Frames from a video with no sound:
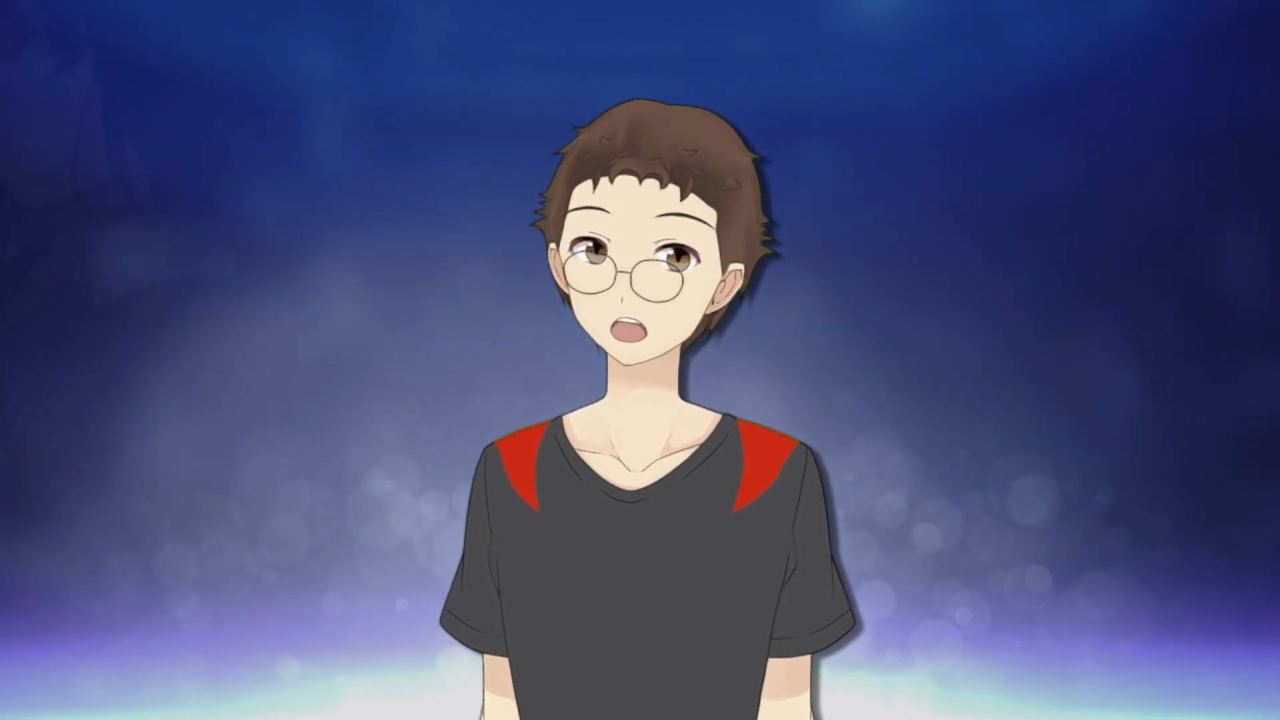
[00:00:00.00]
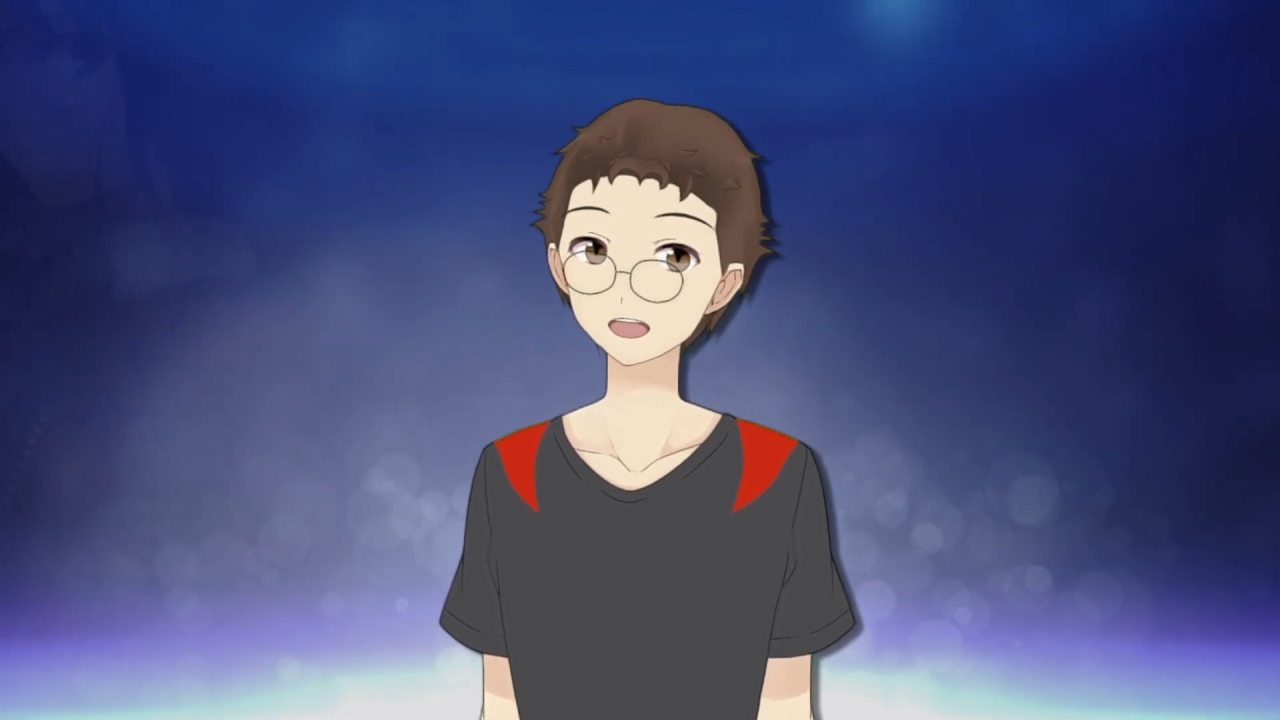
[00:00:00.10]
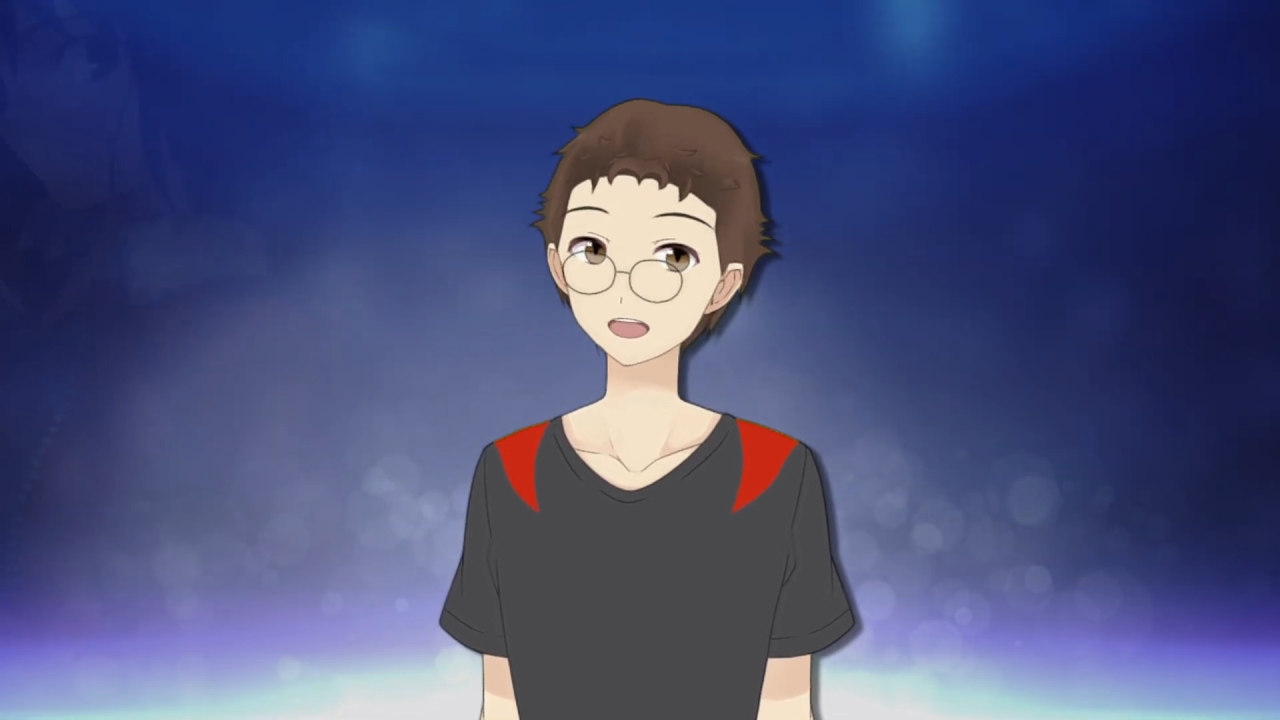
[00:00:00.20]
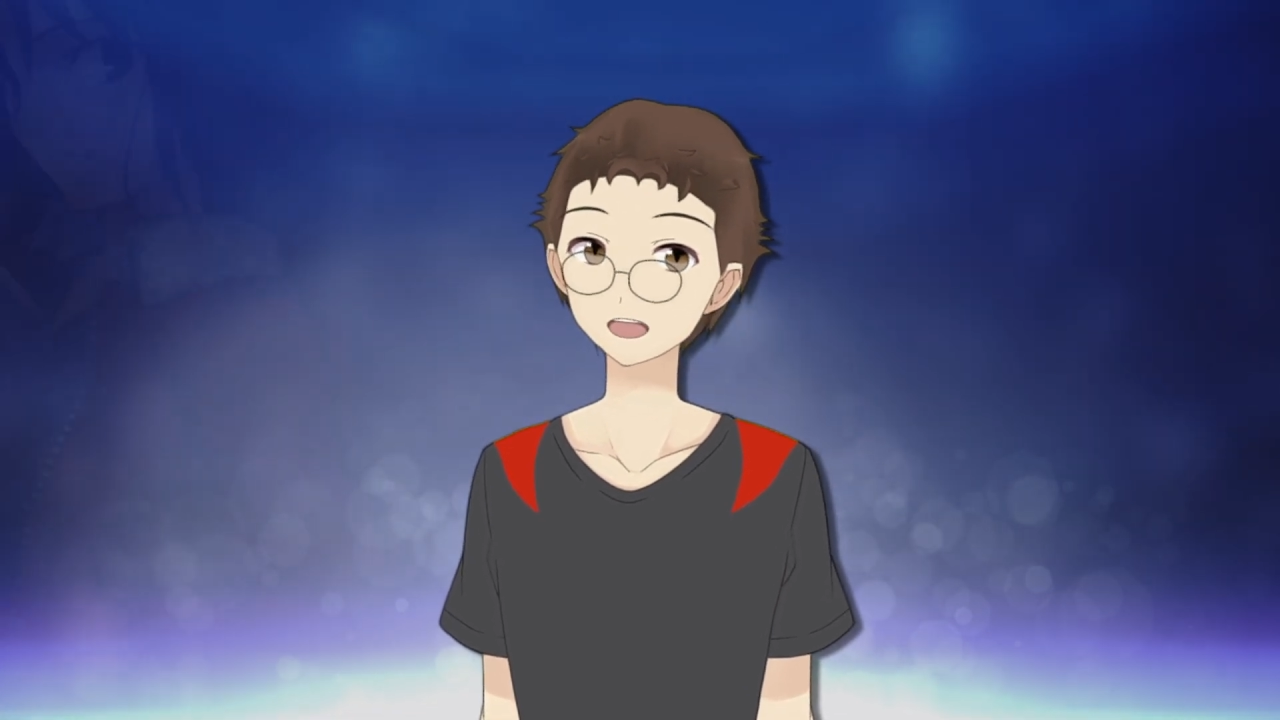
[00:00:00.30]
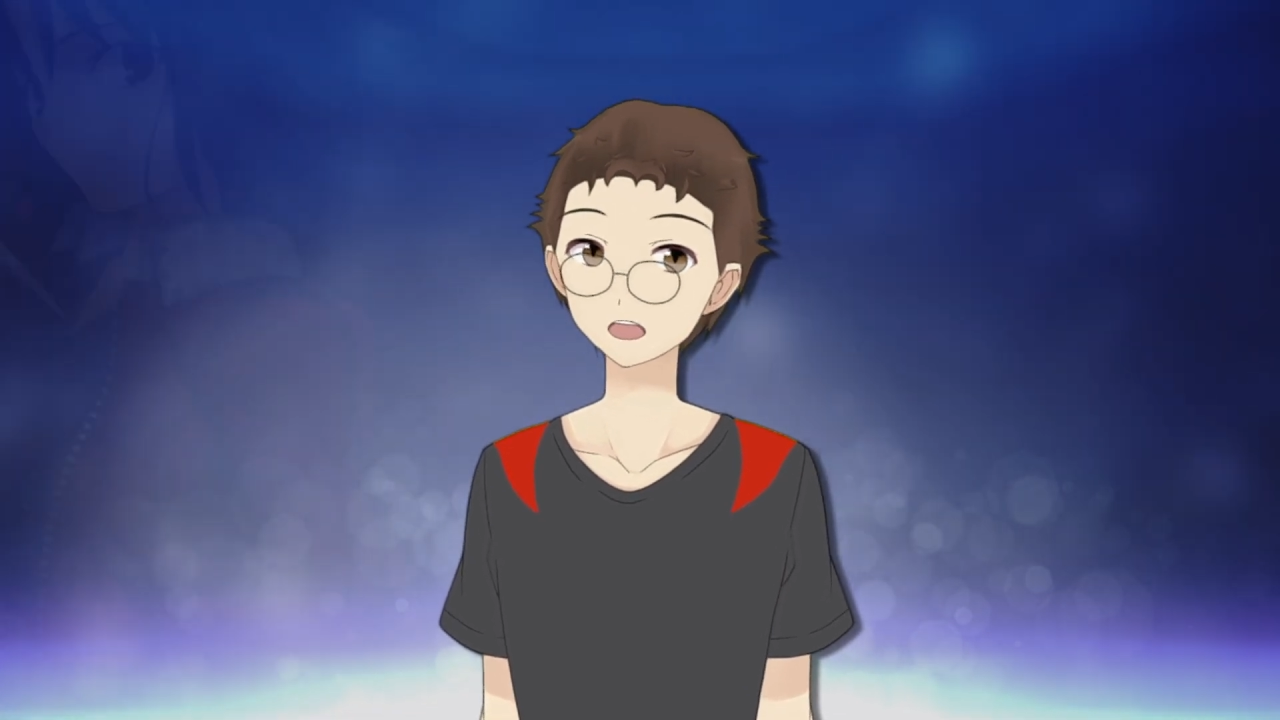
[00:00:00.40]

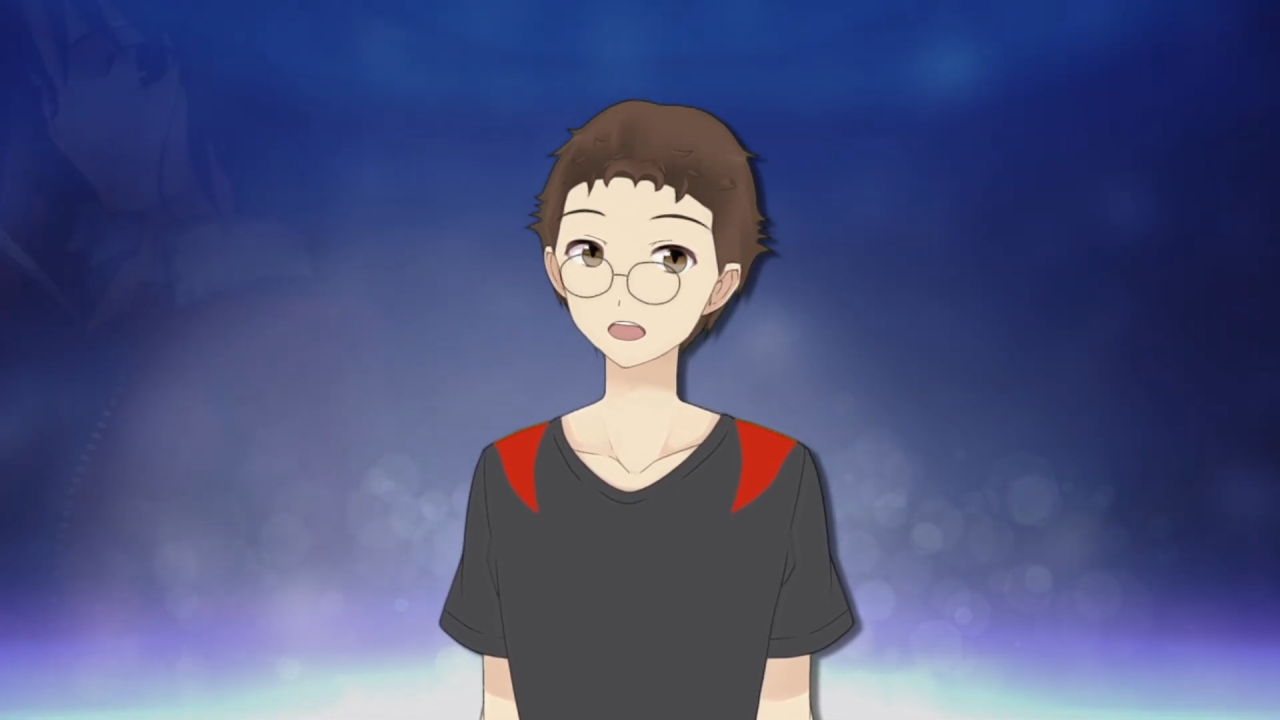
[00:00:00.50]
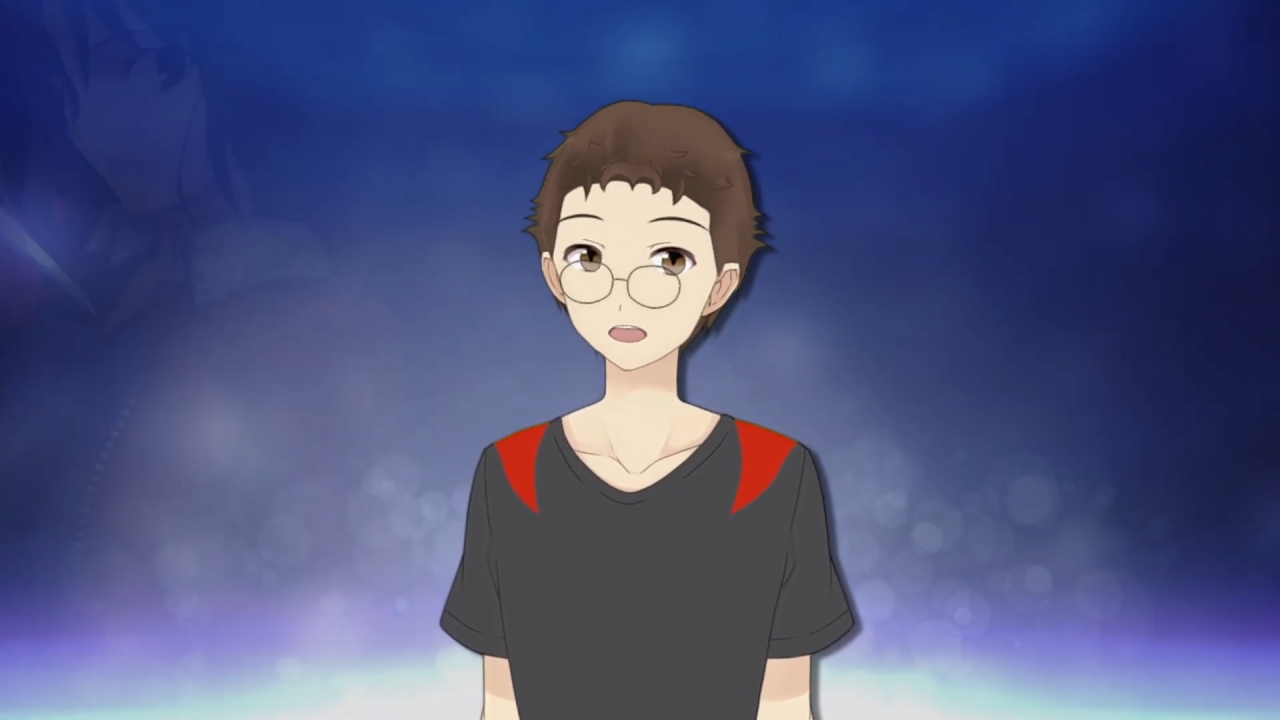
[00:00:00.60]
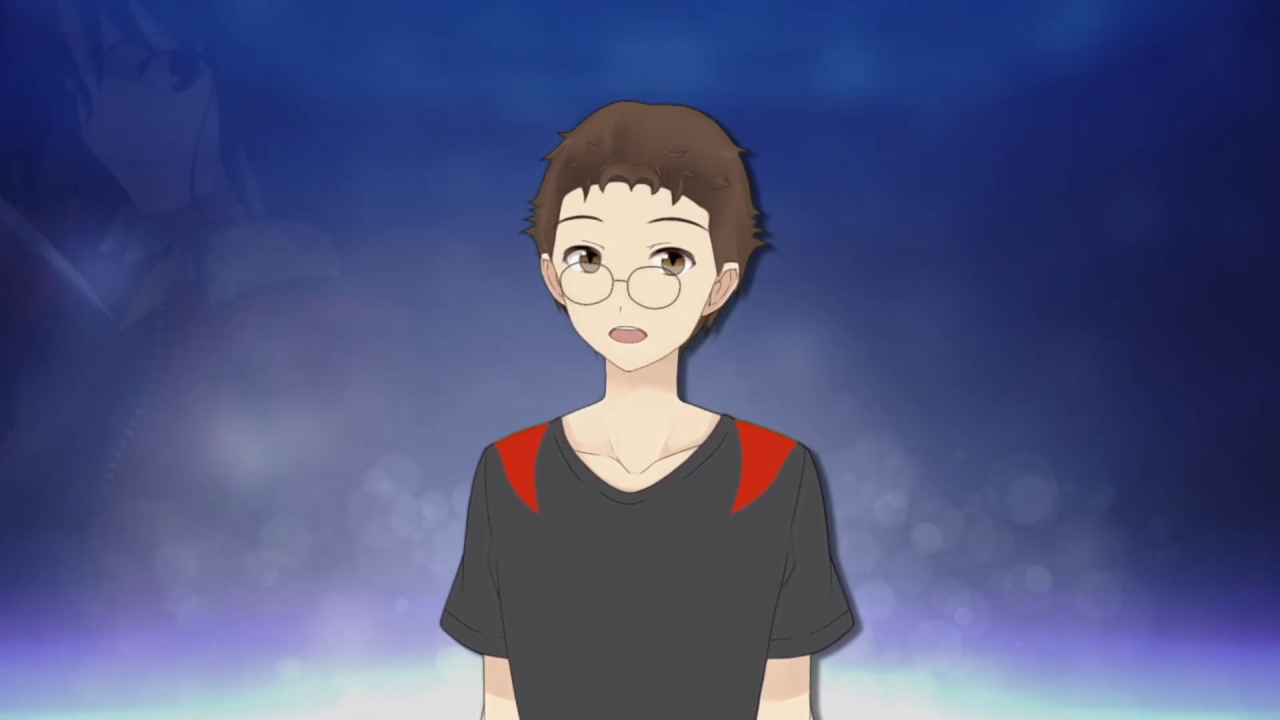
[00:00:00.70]
or any